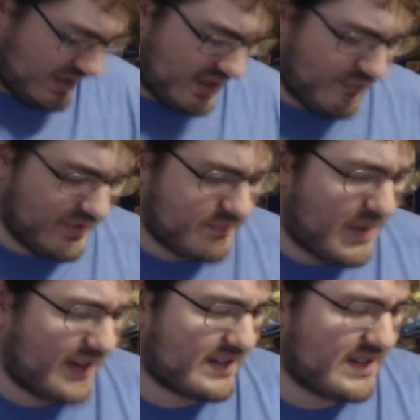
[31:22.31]
This
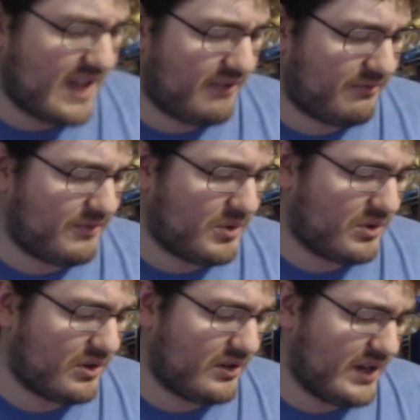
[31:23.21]
box set
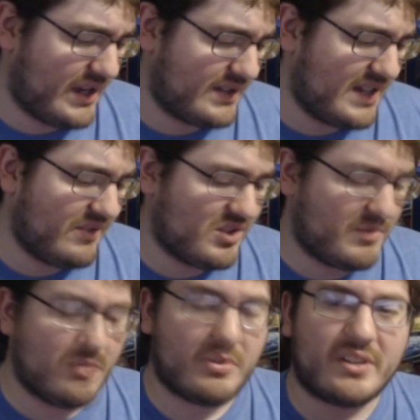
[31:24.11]
for Steven
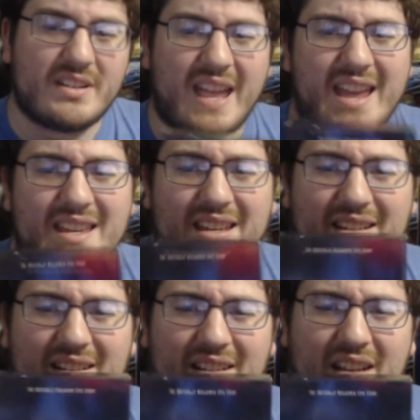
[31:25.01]
Spielberg's Taken,
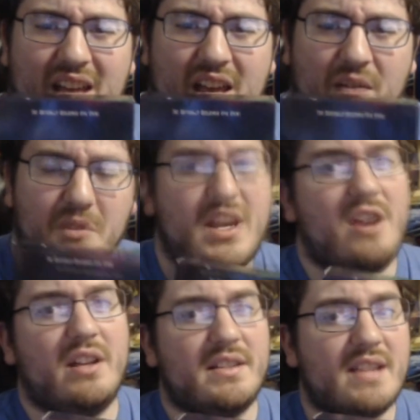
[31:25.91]
which aired
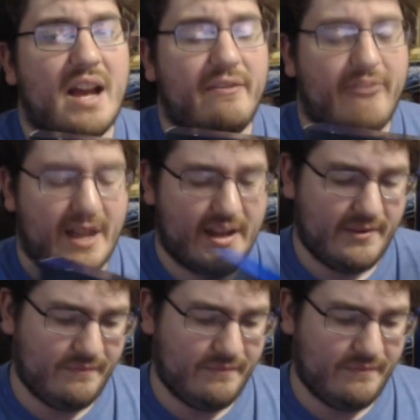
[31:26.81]
on Sci-Fi.